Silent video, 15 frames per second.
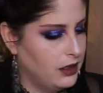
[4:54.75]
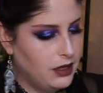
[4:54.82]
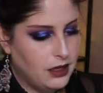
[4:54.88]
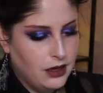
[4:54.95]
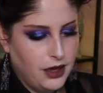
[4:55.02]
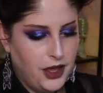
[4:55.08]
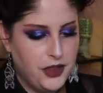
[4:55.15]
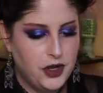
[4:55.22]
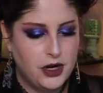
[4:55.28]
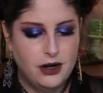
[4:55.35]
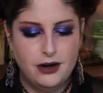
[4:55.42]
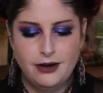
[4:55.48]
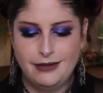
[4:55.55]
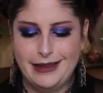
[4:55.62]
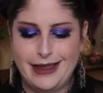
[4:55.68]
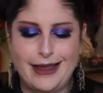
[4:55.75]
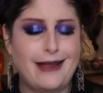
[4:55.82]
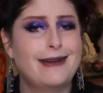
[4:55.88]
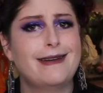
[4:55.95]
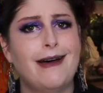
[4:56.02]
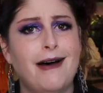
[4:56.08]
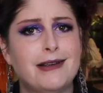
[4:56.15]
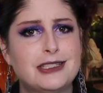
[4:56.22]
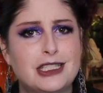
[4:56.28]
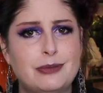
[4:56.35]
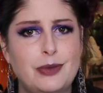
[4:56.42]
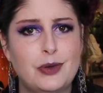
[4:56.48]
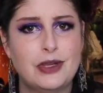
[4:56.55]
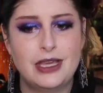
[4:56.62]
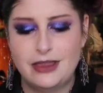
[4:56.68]
The other like
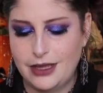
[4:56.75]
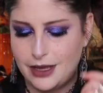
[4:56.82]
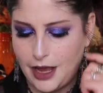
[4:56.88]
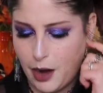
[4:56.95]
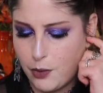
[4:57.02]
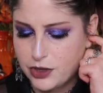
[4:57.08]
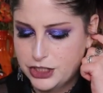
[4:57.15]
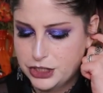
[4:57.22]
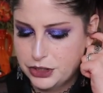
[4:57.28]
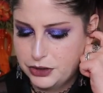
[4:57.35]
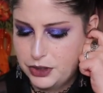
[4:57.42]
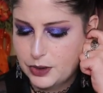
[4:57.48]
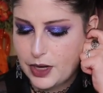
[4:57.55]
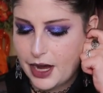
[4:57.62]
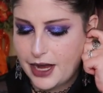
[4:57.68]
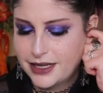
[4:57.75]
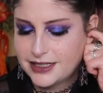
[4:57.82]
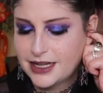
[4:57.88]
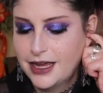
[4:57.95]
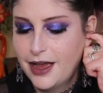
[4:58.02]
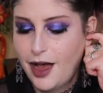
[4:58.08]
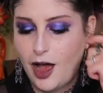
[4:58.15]
non-spooky thing I wanted to show you guys